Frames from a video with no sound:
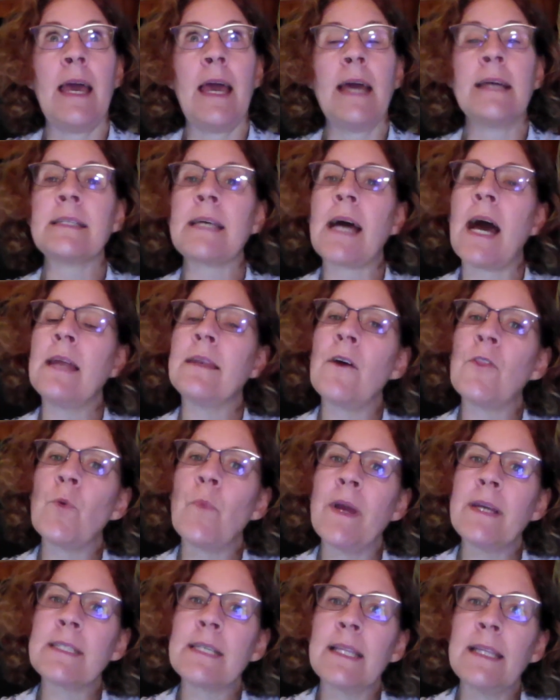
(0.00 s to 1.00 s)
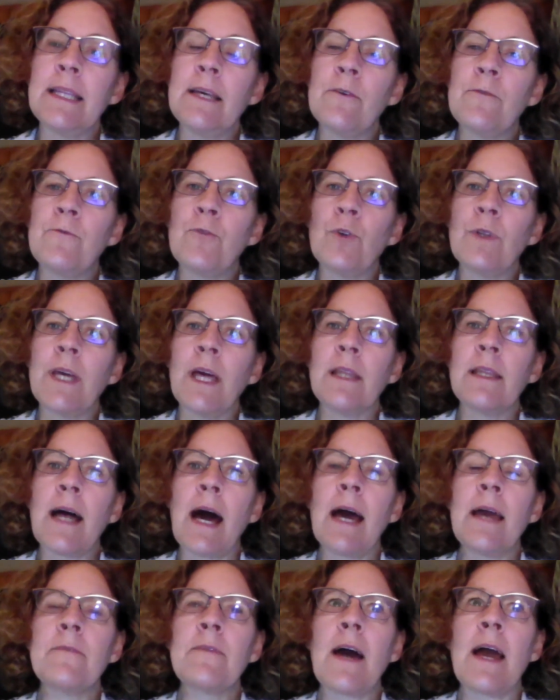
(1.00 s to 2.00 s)
And another way to live fully
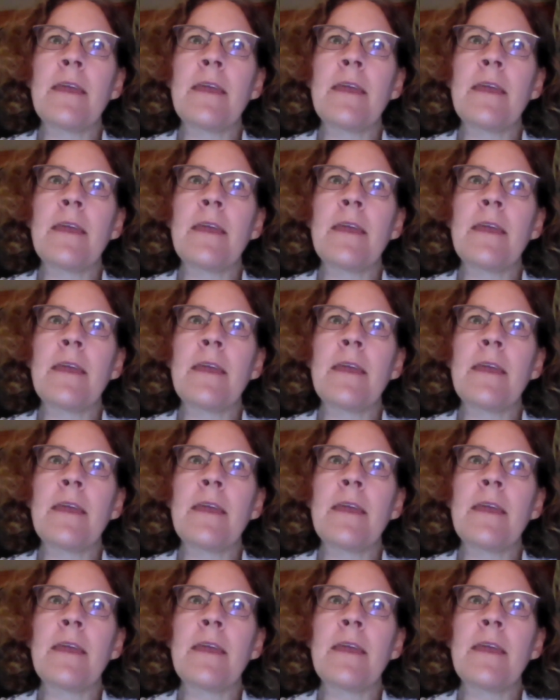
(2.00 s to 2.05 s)
alive,